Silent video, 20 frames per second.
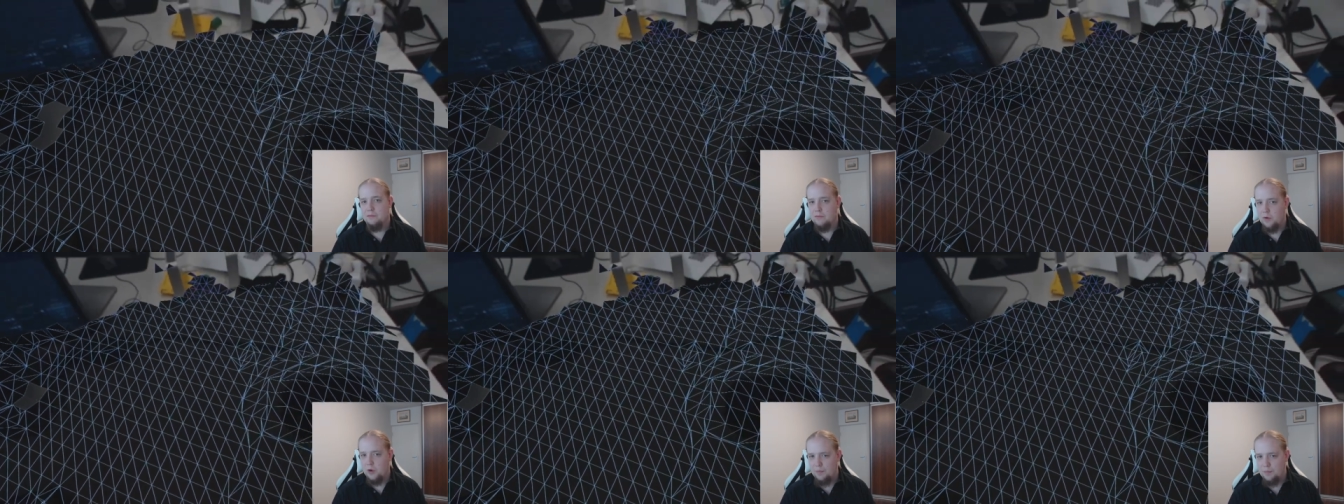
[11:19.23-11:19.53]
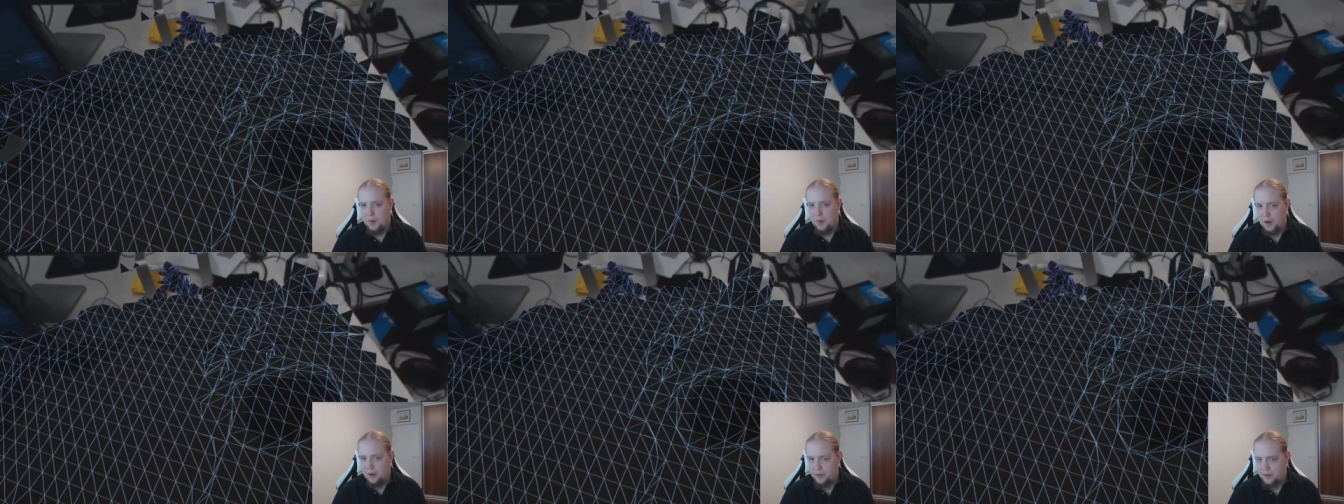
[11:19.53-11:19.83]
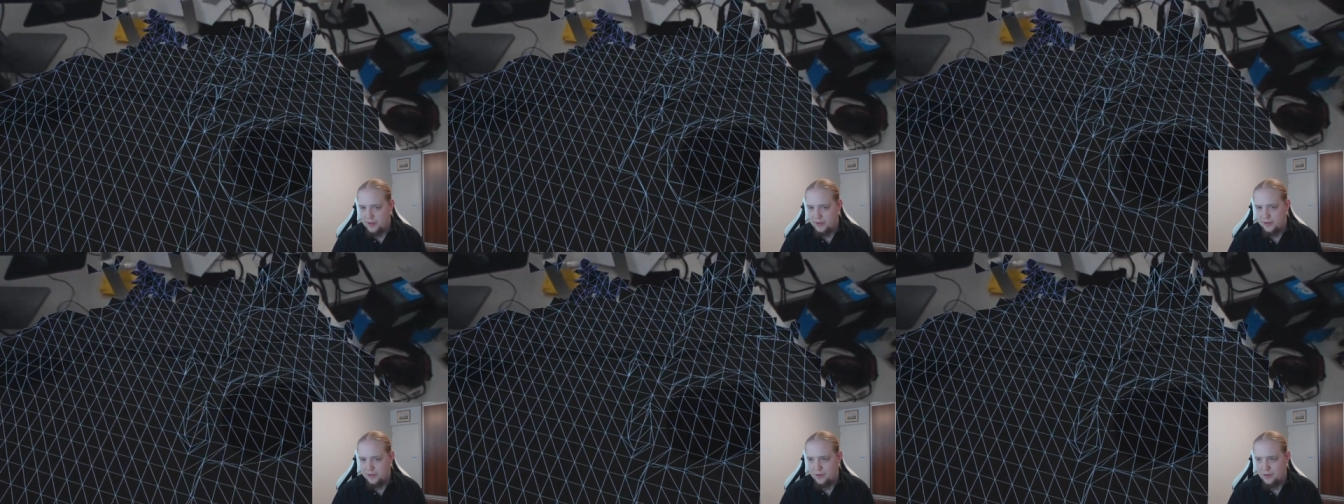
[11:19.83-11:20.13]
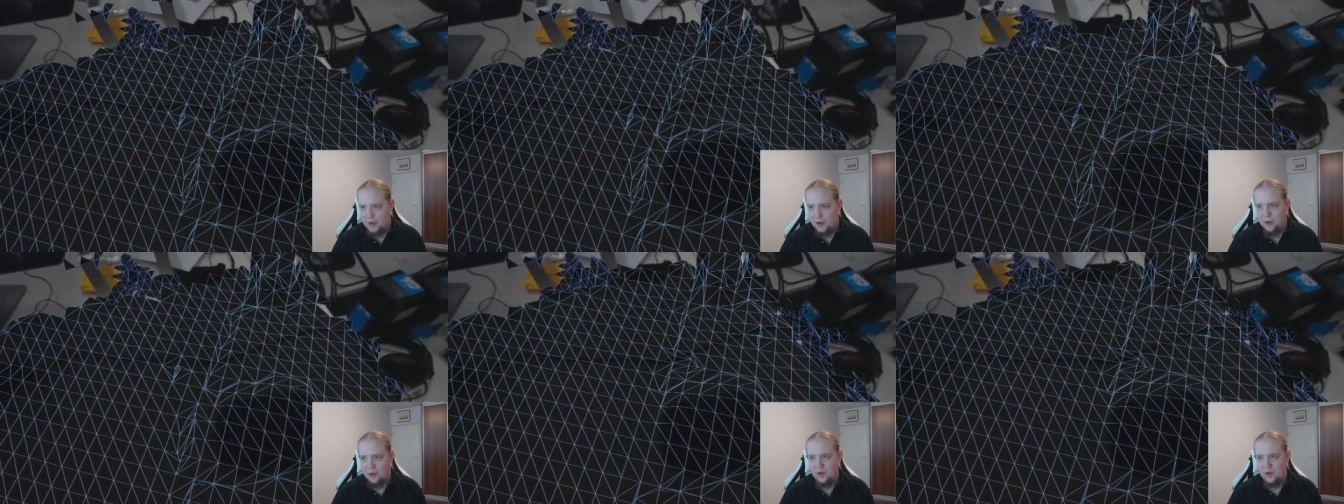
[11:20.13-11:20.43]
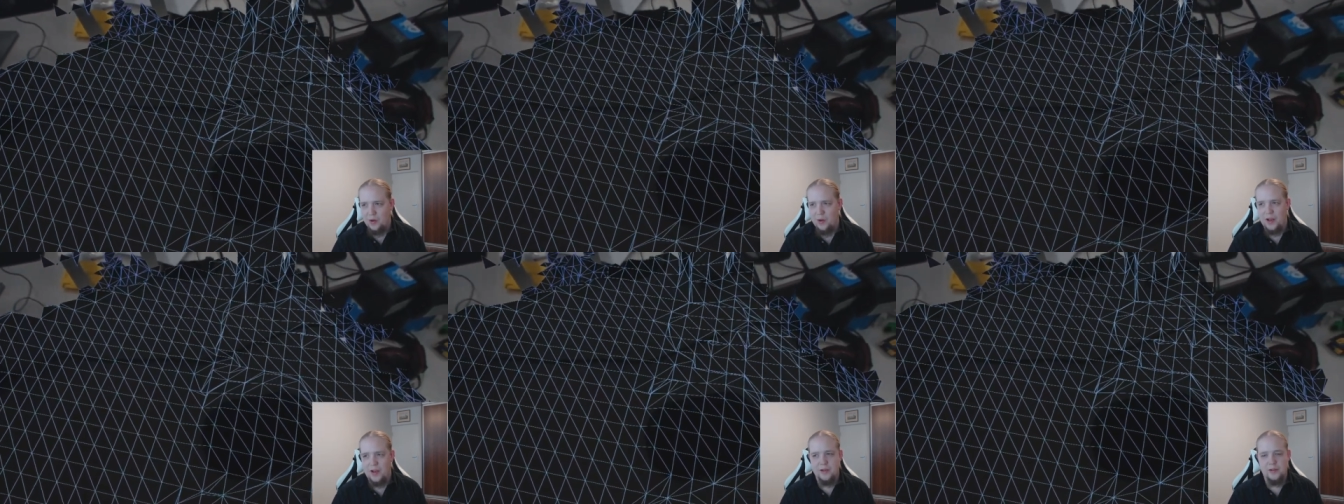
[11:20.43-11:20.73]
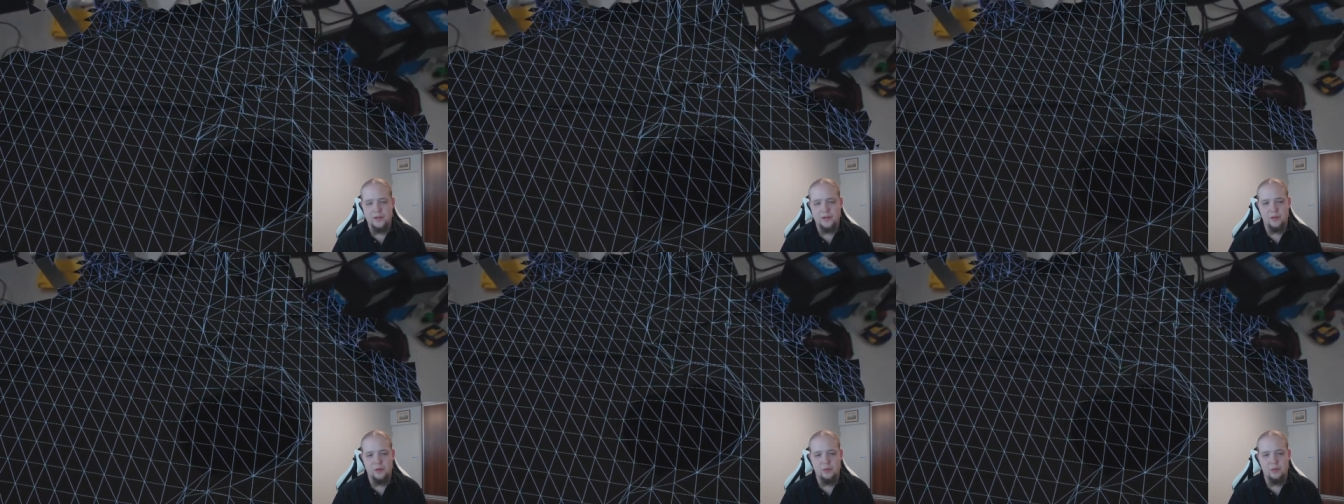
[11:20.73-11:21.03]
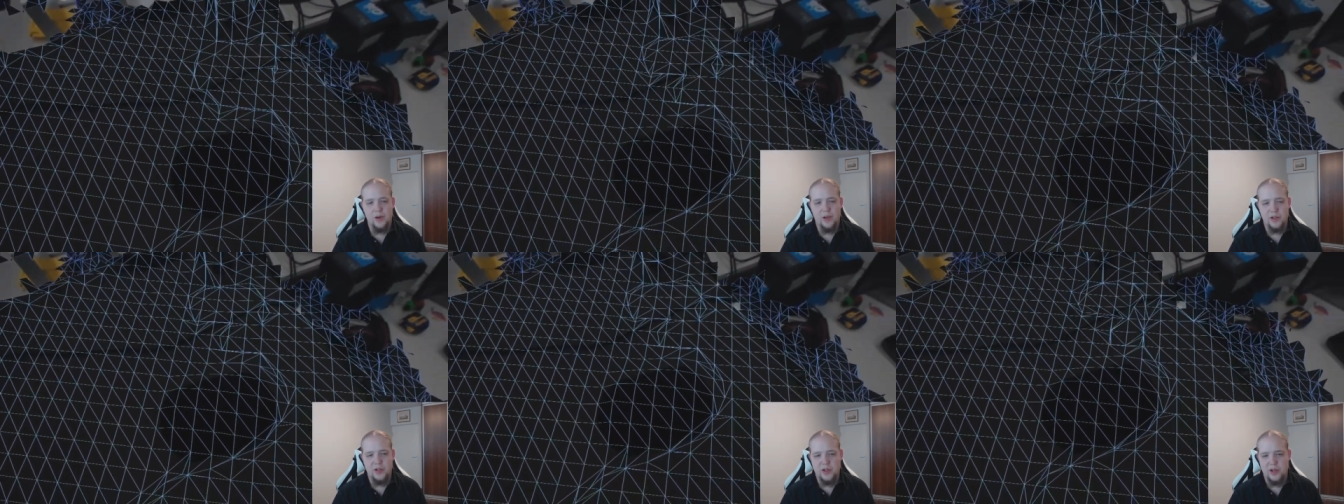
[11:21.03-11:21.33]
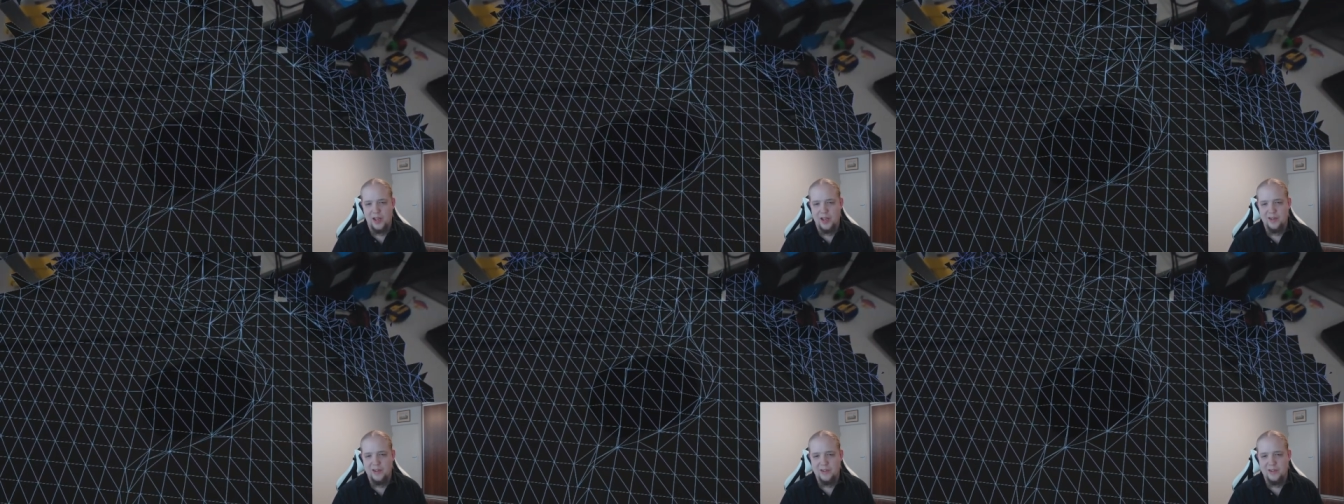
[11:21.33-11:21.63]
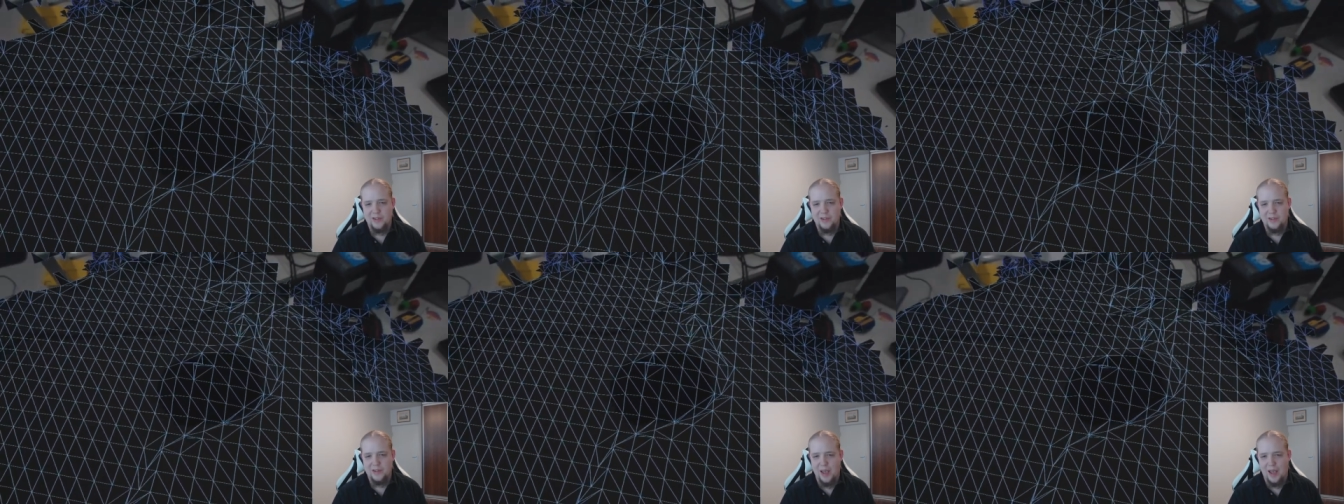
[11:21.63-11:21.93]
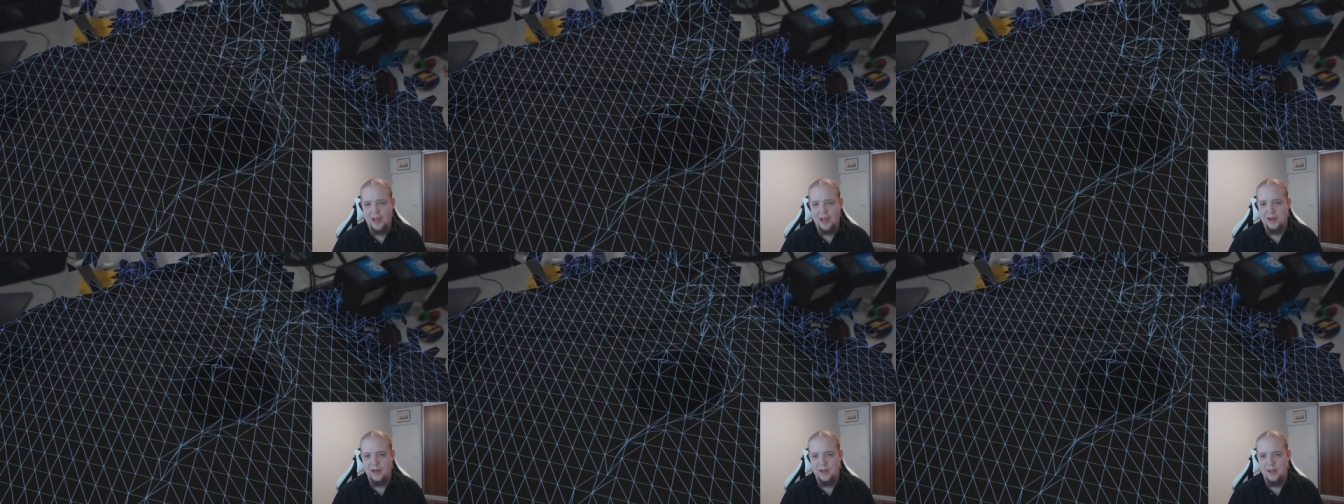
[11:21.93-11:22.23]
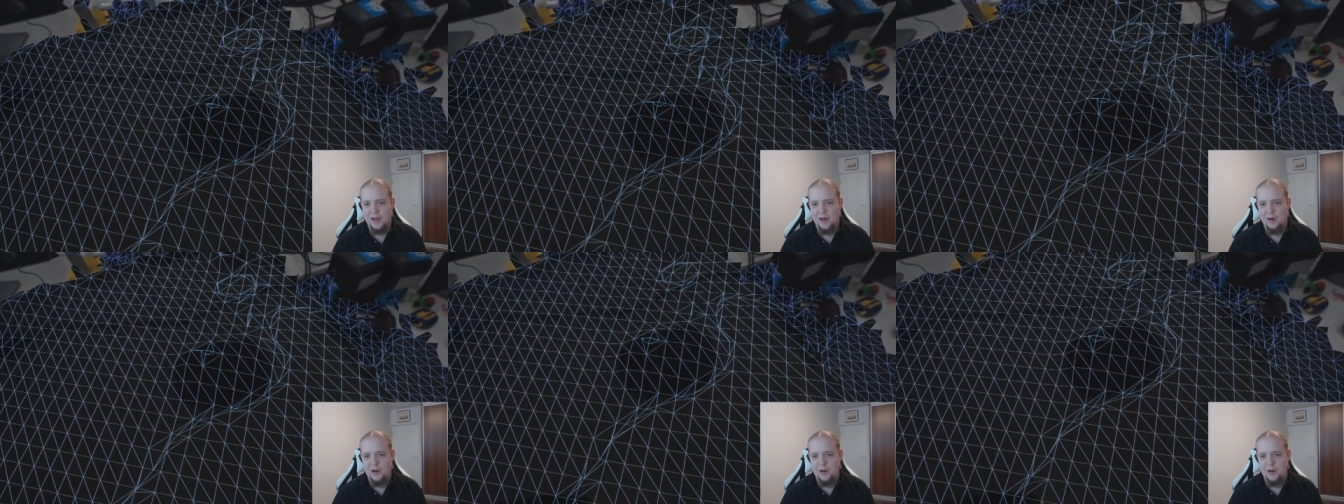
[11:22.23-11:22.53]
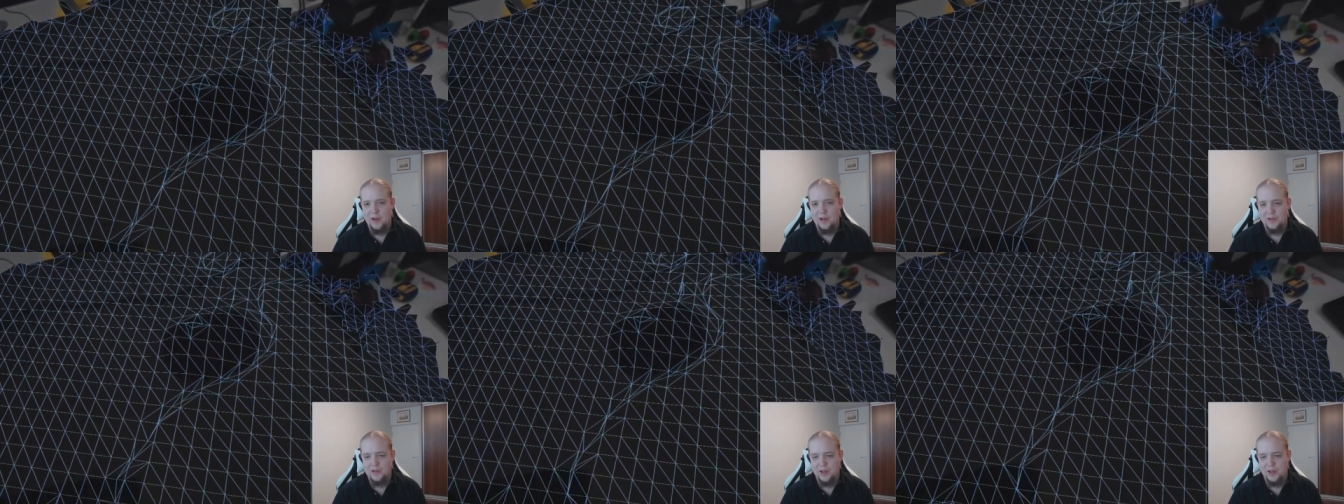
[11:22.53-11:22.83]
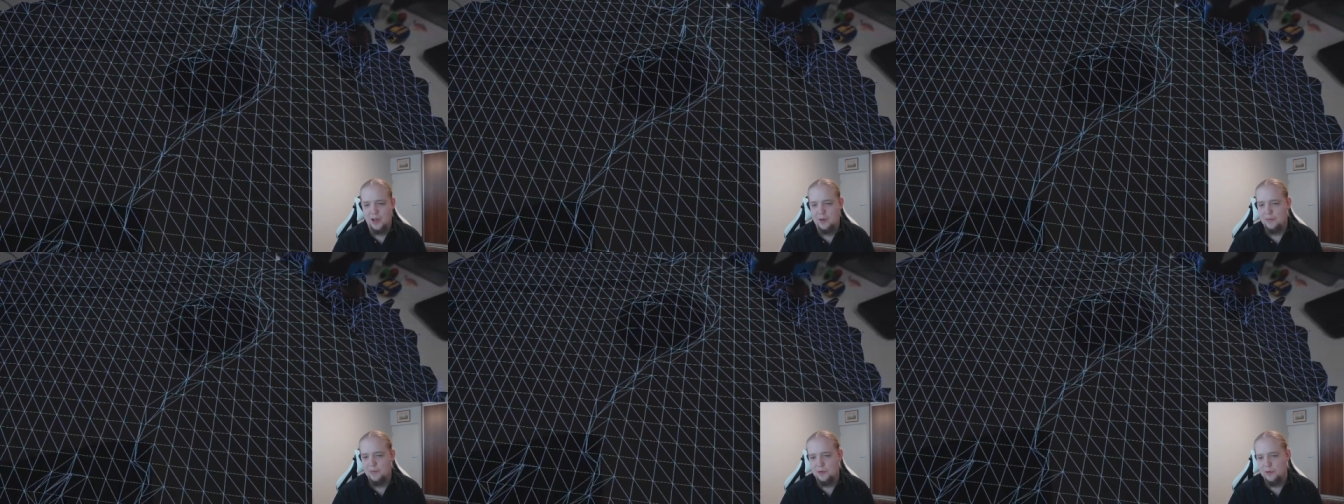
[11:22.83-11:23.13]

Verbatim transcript: Compare this to the HoloLens, which can scan areas up